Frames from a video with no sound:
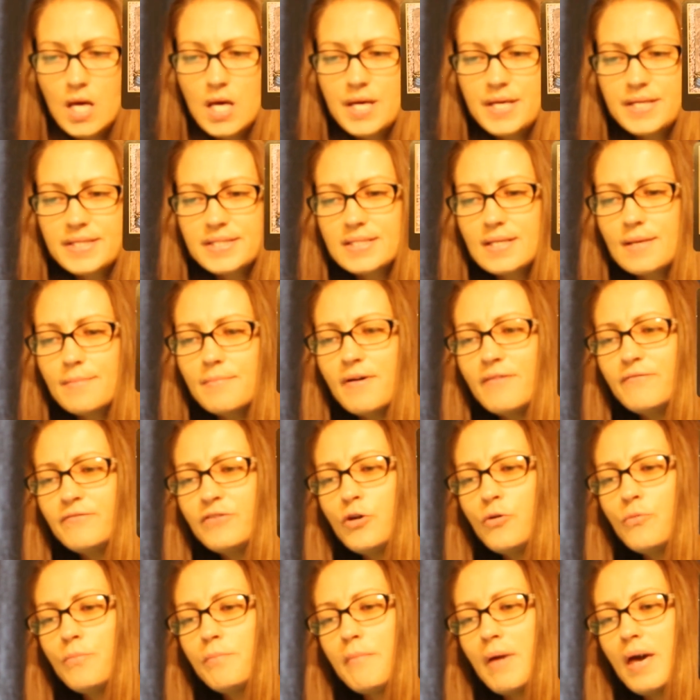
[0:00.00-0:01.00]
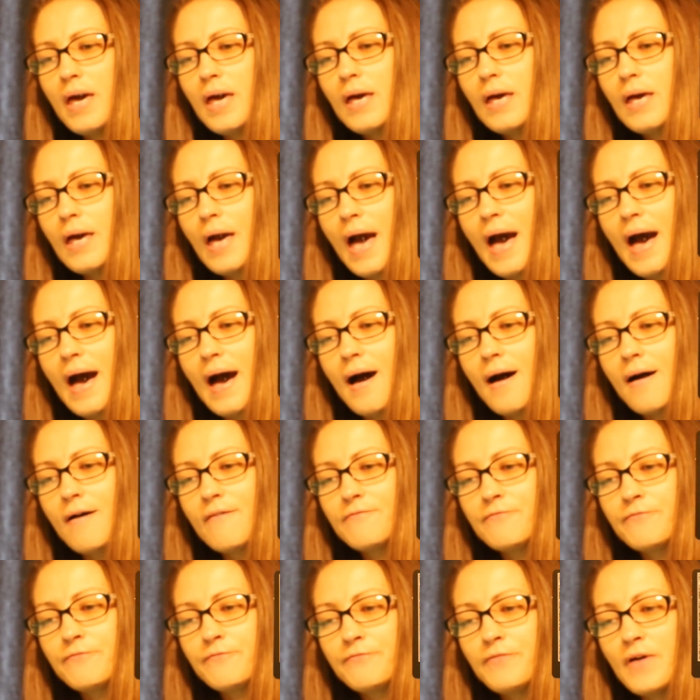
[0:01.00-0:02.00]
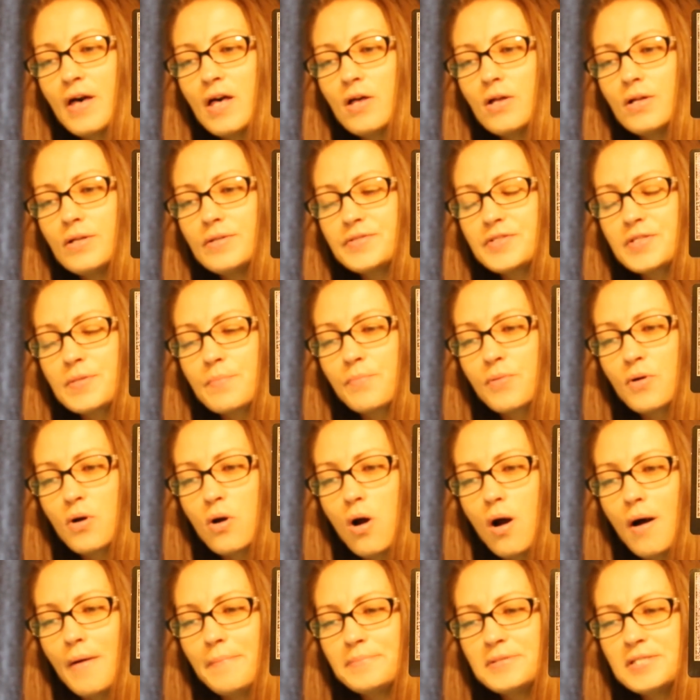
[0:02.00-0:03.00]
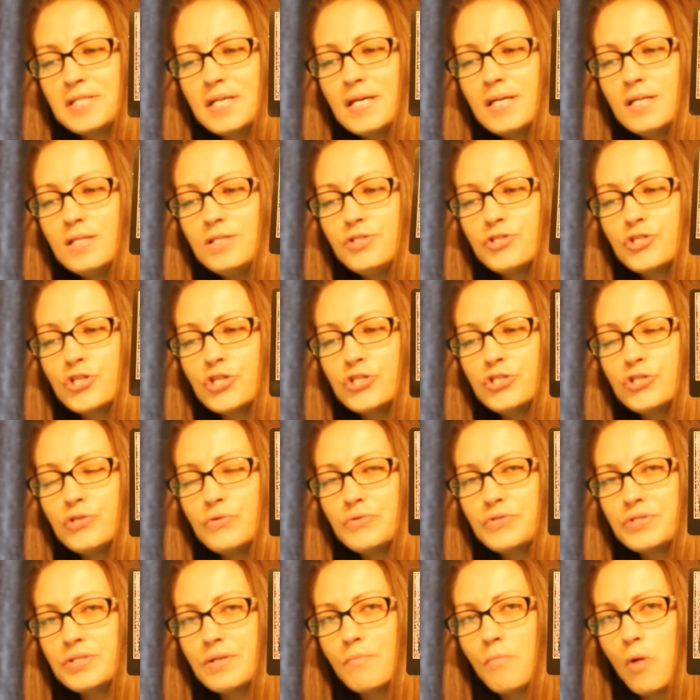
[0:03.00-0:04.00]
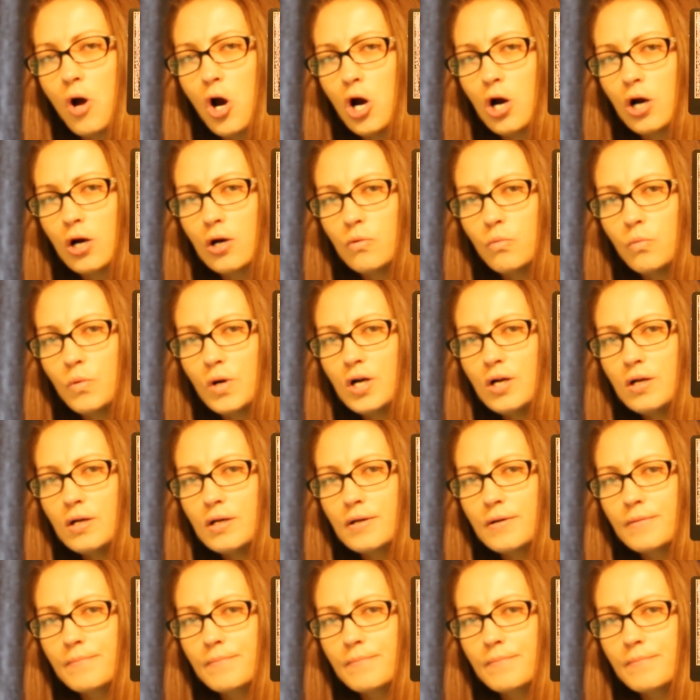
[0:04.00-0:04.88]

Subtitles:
Some of you may have felt prompted to do some artwork.